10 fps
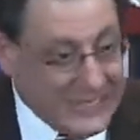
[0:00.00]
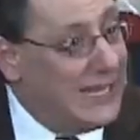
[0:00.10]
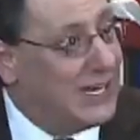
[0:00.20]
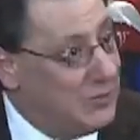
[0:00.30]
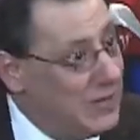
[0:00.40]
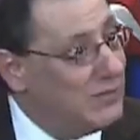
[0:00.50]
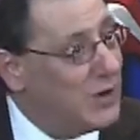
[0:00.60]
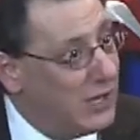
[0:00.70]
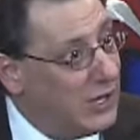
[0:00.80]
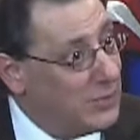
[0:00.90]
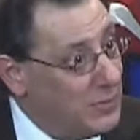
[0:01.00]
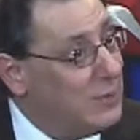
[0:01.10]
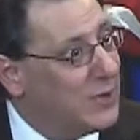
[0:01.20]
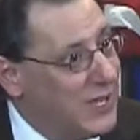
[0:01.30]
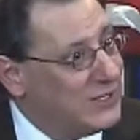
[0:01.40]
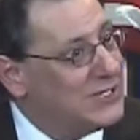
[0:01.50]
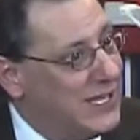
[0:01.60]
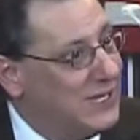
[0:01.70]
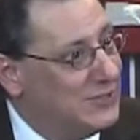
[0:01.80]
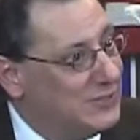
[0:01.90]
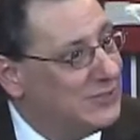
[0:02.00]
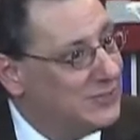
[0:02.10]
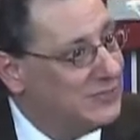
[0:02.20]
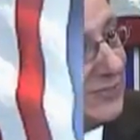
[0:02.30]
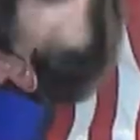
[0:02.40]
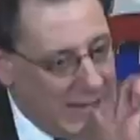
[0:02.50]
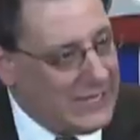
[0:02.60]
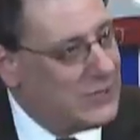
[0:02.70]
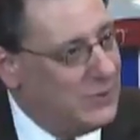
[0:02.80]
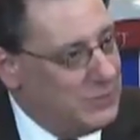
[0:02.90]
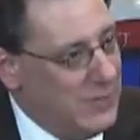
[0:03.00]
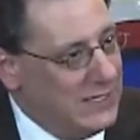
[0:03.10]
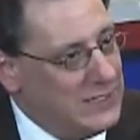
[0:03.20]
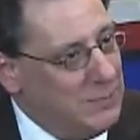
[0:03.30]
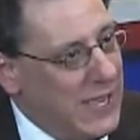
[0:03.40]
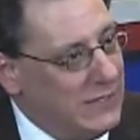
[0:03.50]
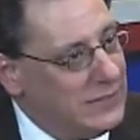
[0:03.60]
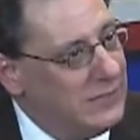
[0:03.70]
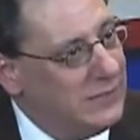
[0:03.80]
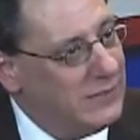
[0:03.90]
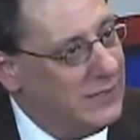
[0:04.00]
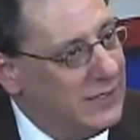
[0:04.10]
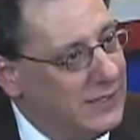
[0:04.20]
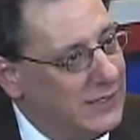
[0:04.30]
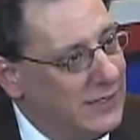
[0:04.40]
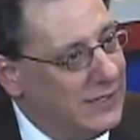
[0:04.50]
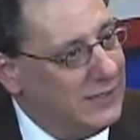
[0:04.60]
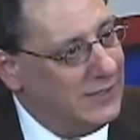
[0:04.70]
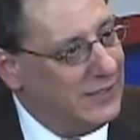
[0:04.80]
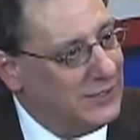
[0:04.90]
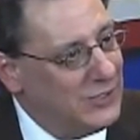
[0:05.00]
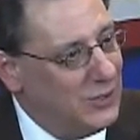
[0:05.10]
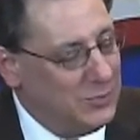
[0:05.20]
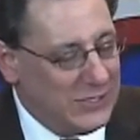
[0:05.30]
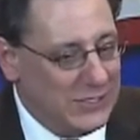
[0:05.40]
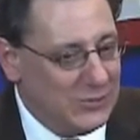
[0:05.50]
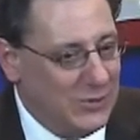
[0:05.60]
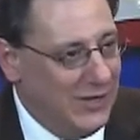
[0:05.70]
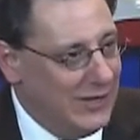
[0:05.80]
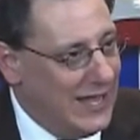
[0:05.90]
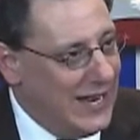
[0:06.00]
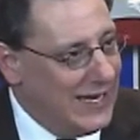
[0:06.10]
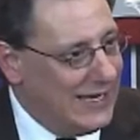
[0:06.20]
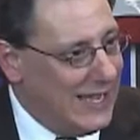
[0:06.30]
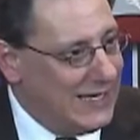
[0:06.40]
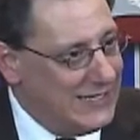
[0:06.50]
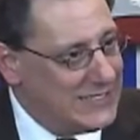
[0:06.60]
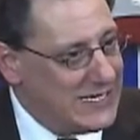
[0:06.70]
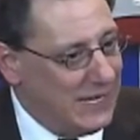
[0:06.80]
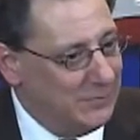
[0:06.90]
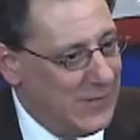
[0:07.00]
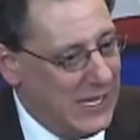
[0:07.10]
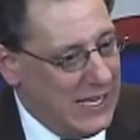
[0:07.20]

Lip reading: dealing with other people on stage. That's always been a debate in show business, whether or not I can sing.